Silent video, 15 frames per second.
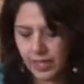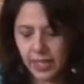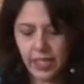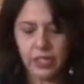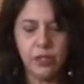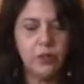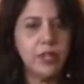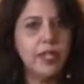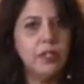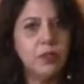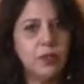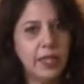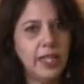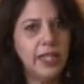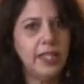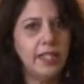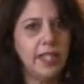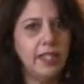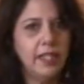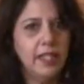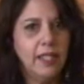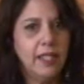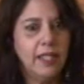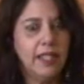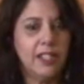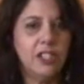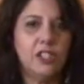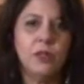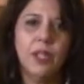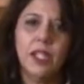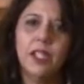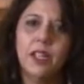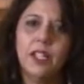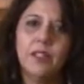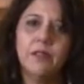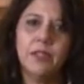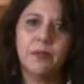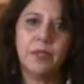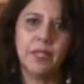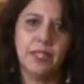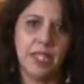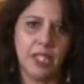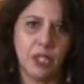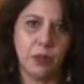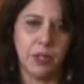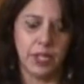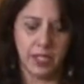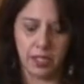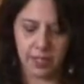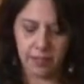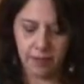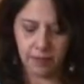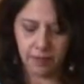and you can really do a lot of different things with it.